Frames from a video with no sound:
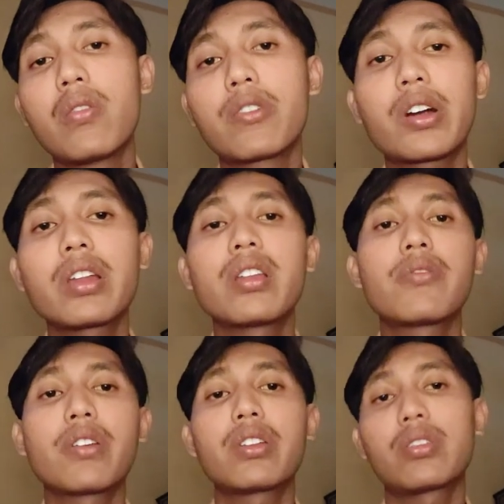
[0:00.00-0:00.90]
Foreign
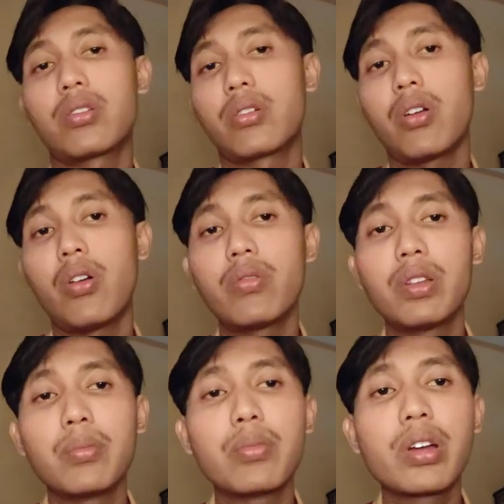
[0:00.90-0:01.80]
investors
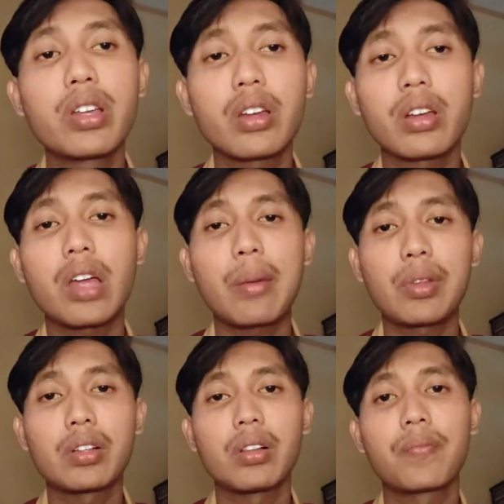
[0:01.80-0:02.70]
often bring a
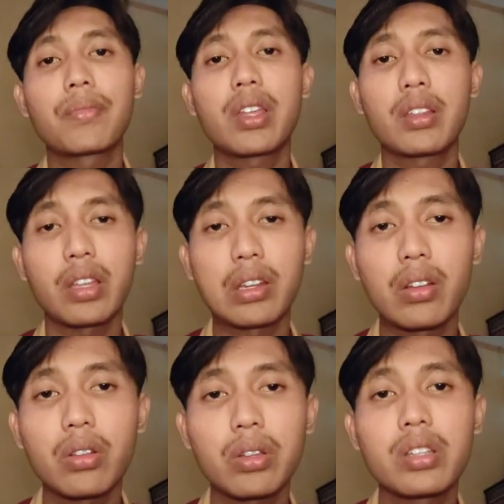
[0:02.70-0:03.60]
capital,
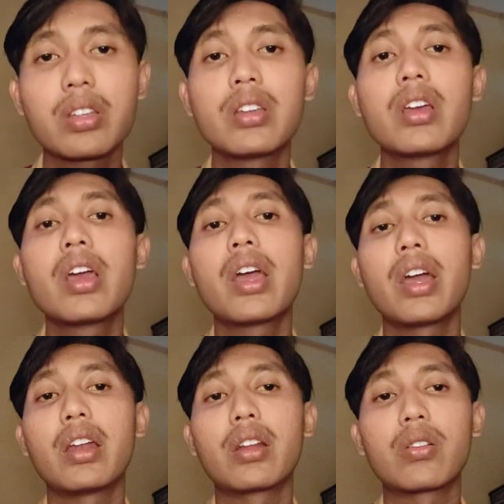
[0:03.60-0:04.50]
technology,
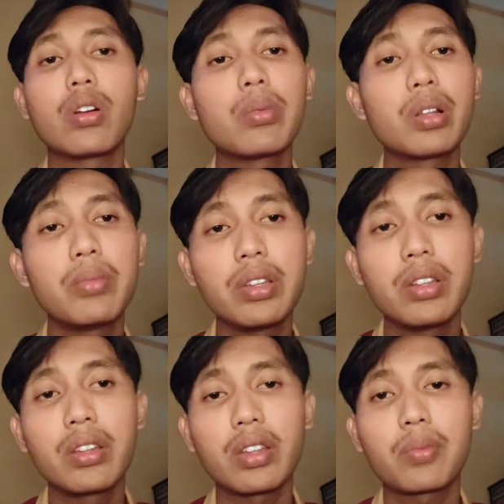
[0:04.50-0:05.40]
and global
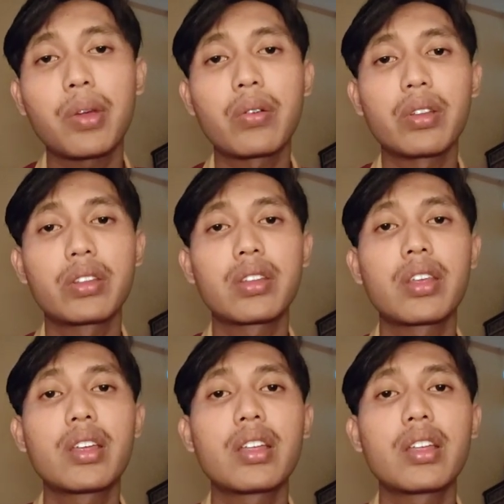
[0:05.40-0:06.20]
business experience.